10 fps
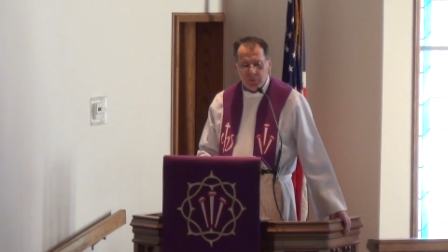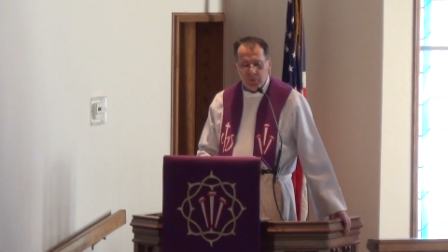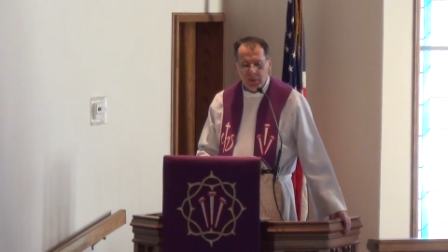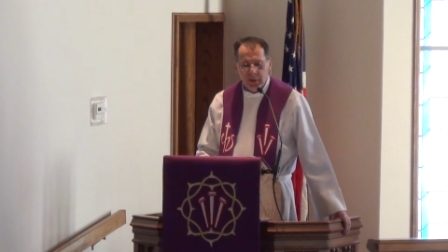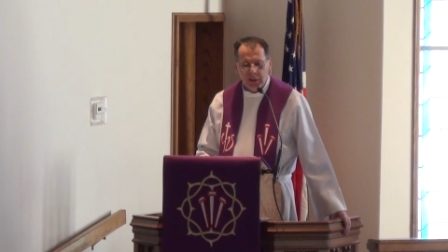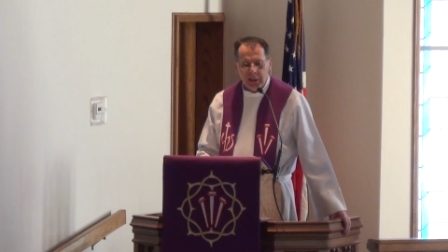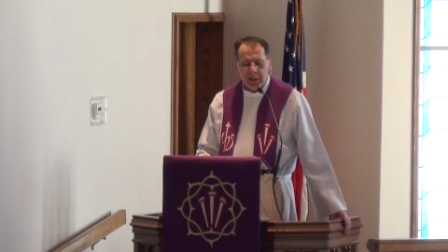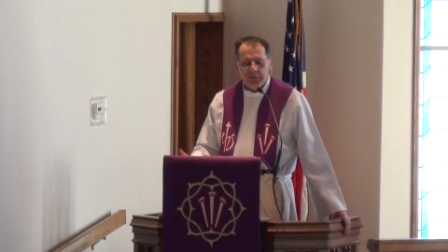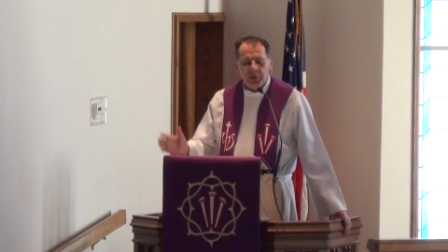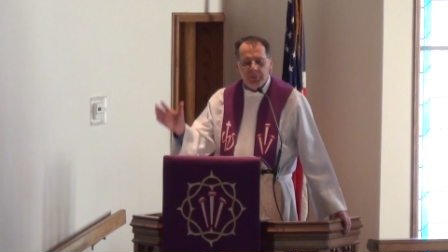And
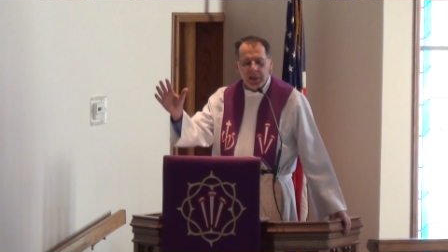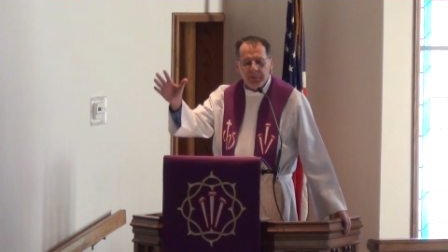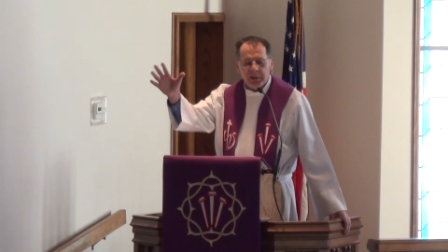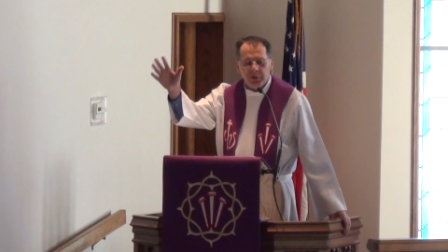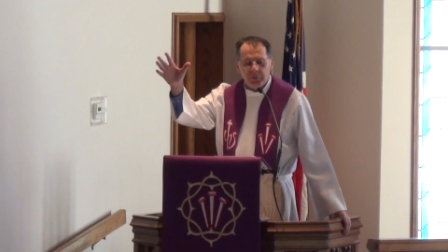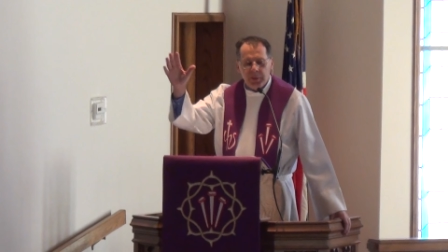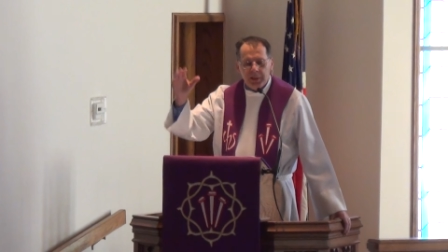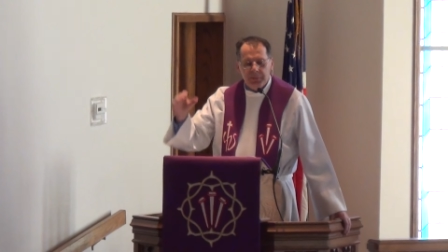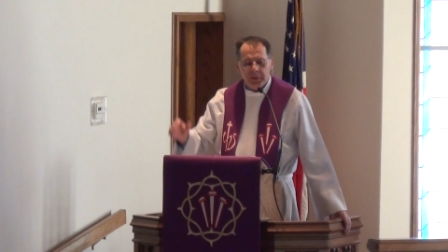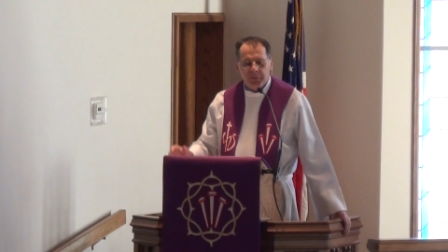he said, maybe, just
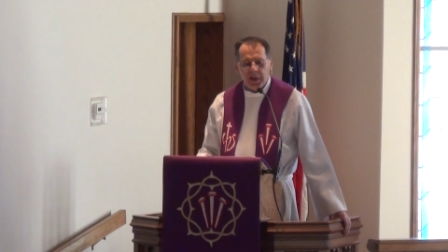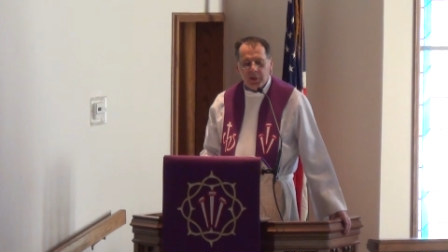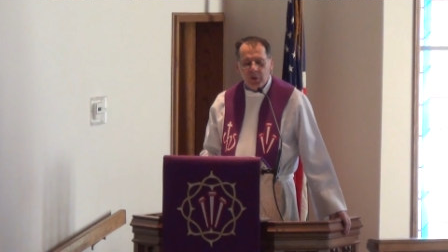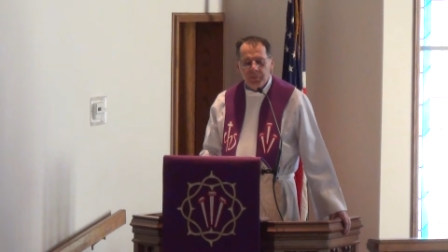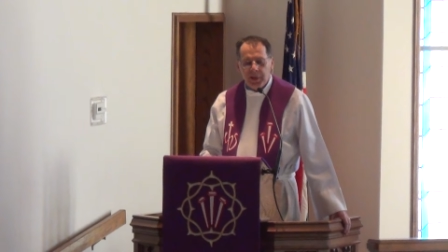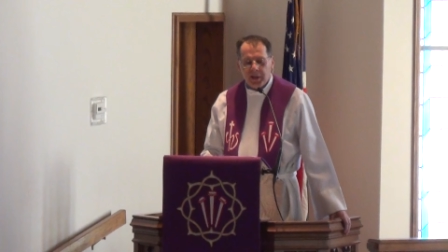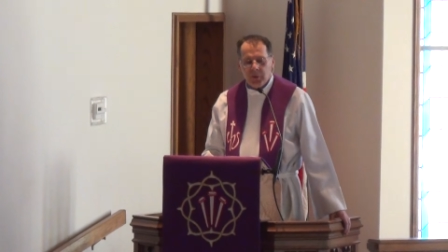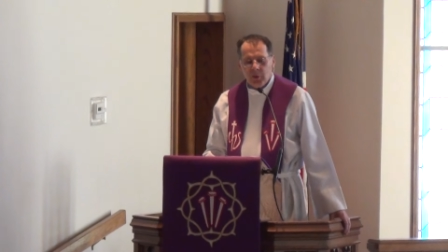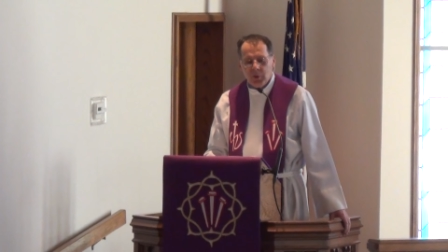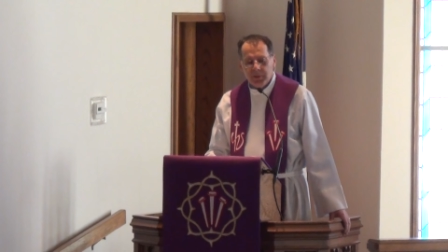maybe, if I go
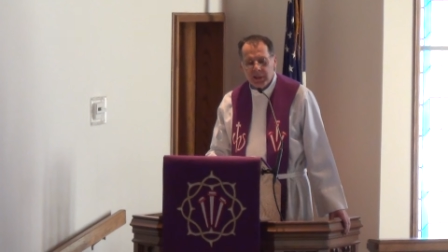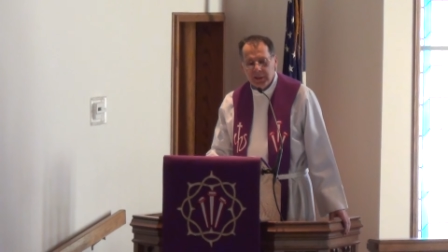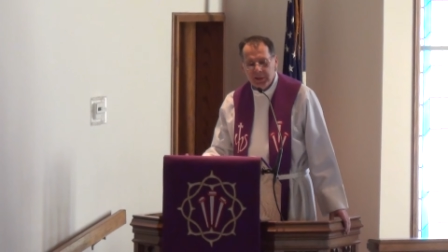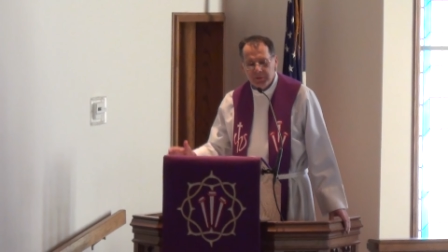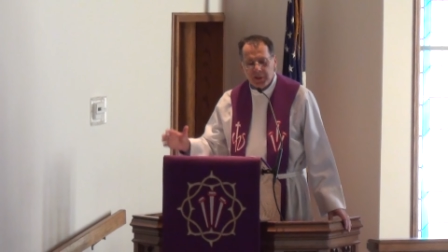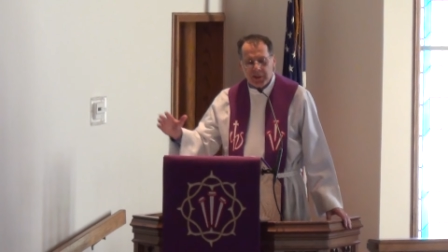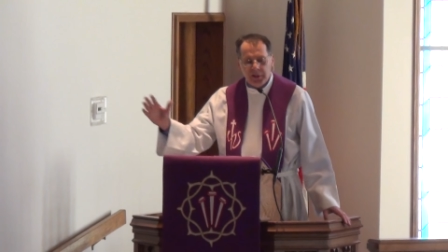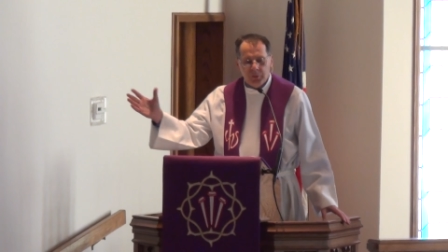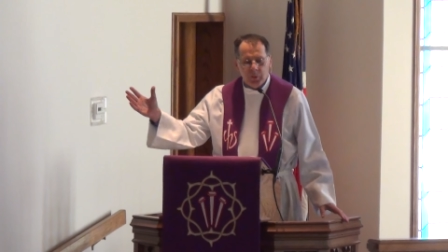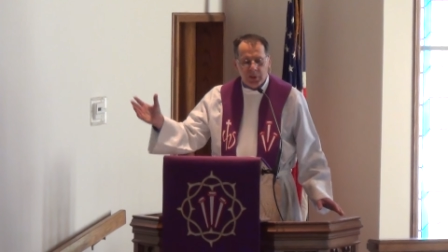back home, at least I
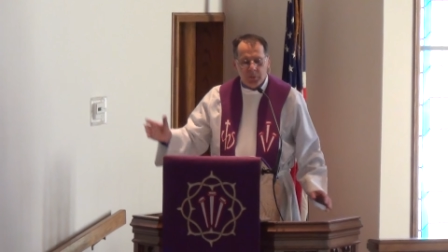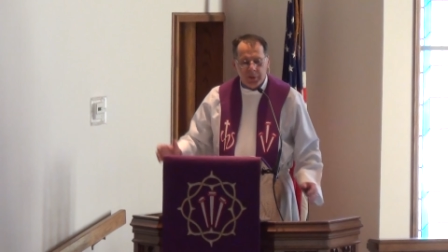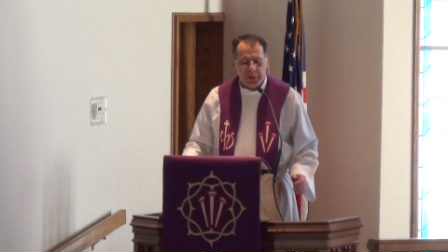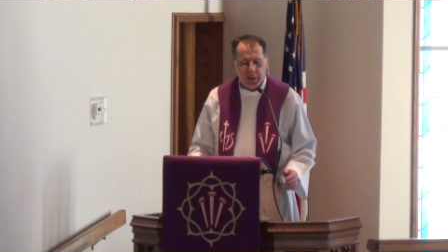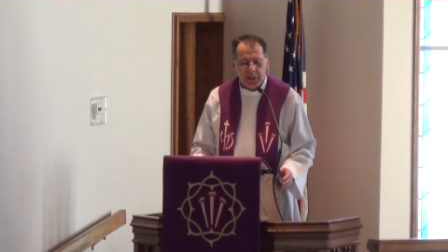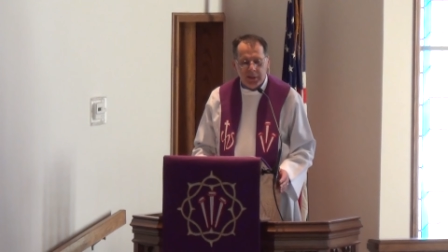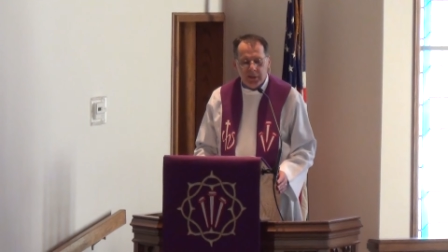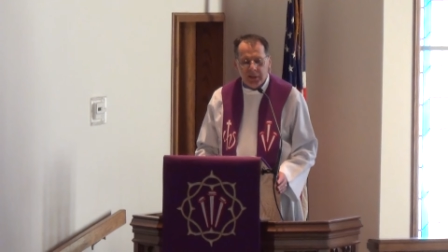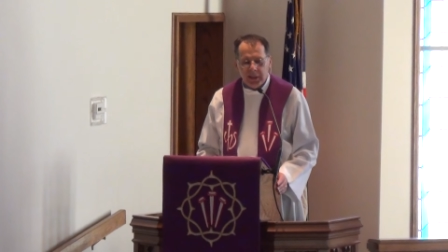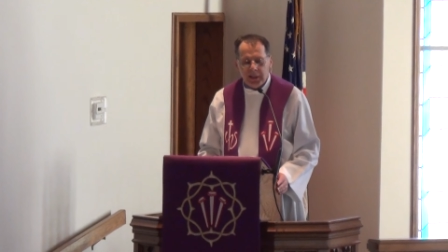can work with the
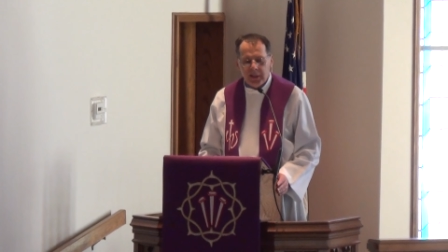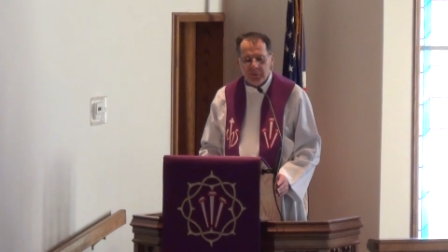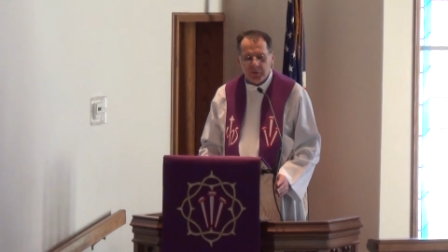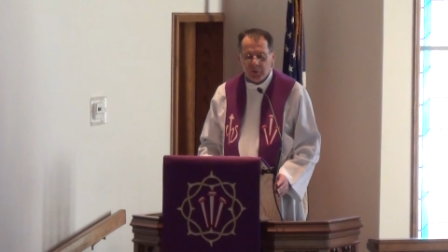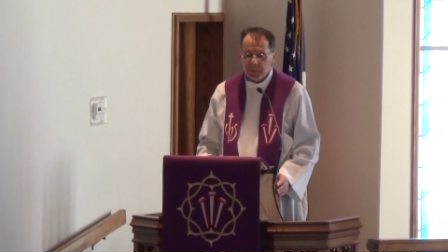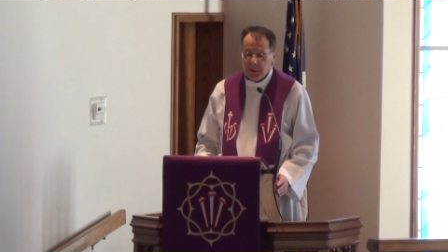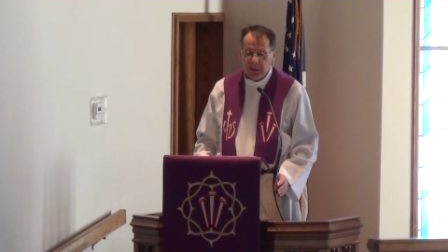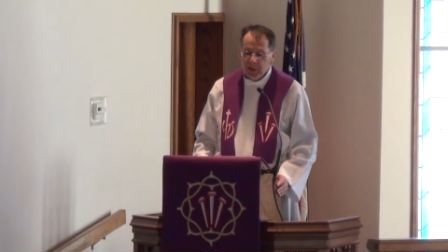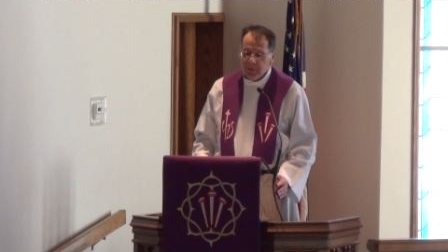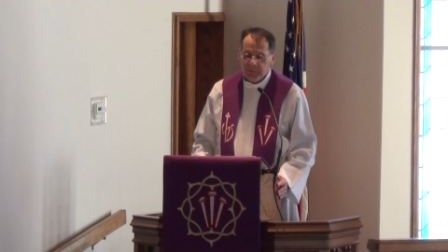hired hands because
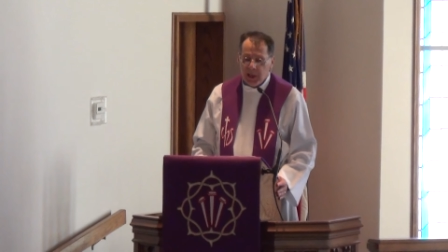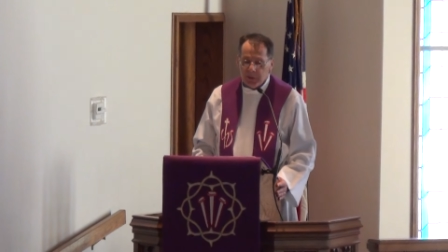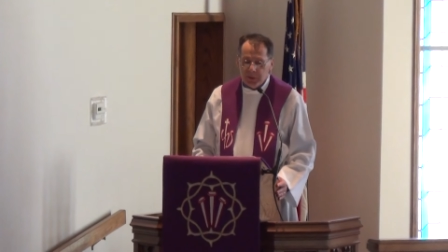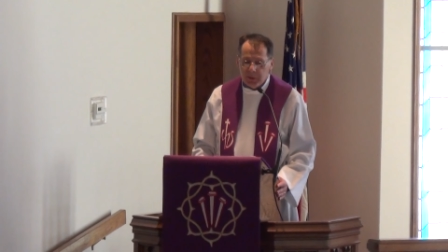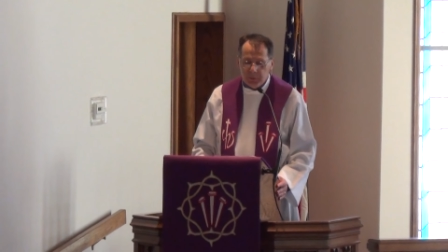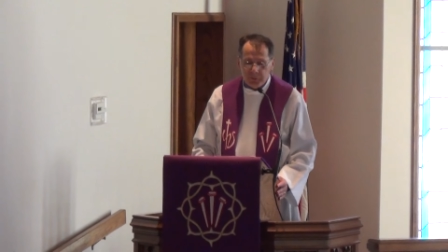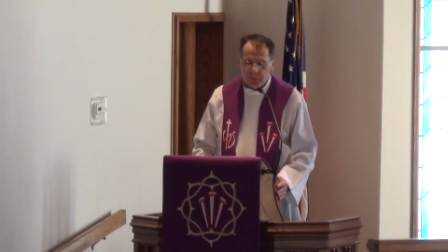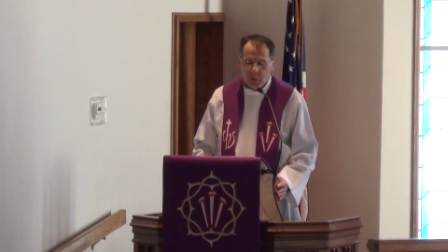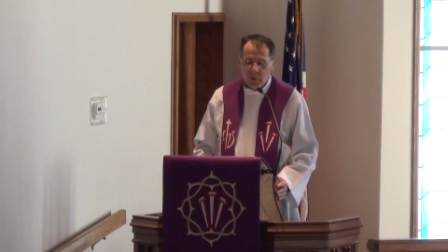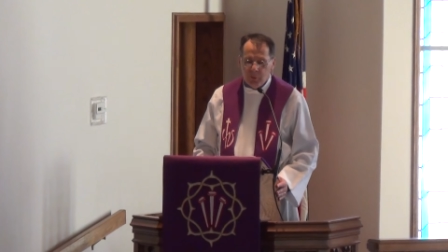my father is
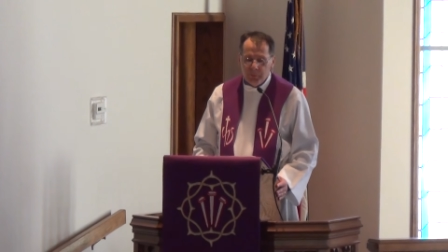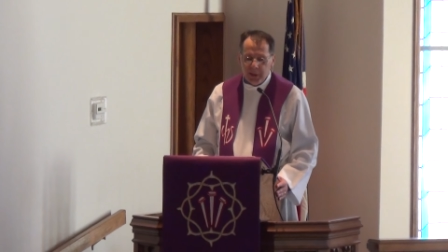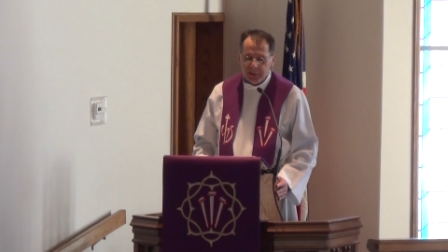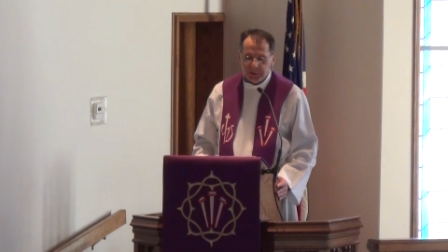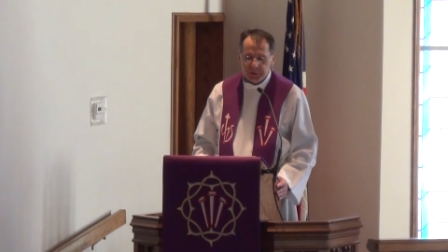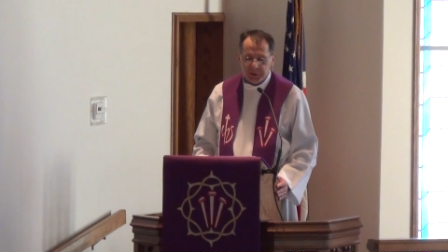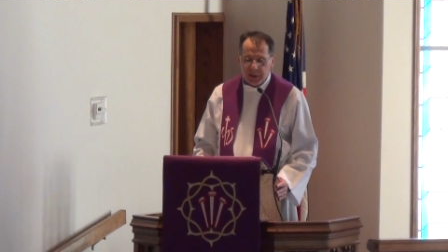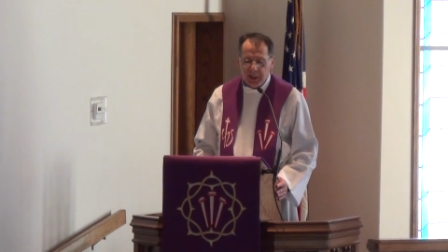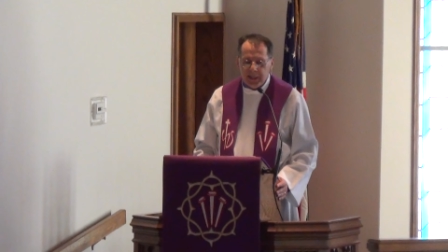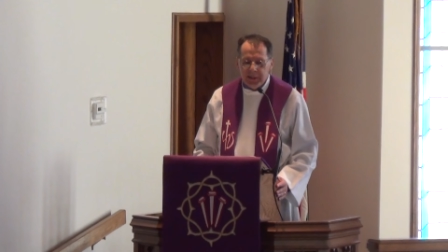so much